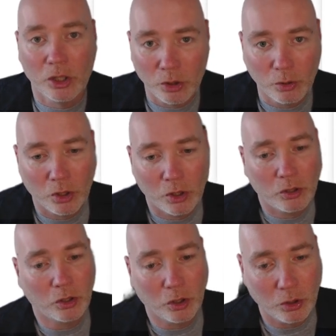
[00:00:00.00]

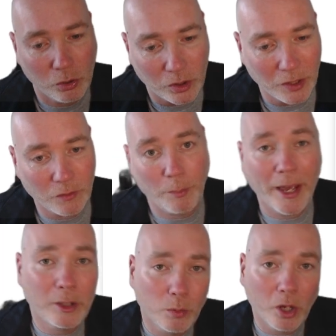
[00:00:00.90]
users, you can use this for
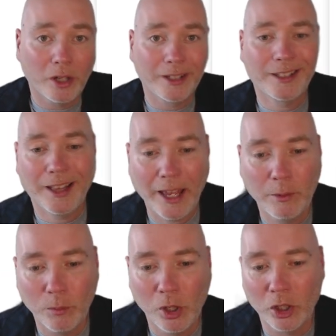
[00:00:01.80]
paid work,
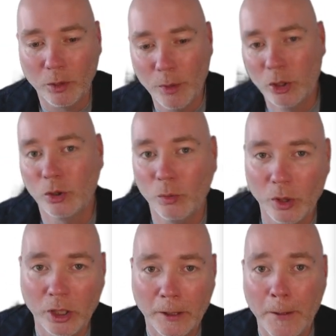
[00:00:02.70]
client work, commercial
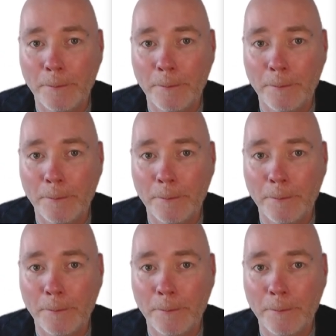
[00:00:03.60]
work.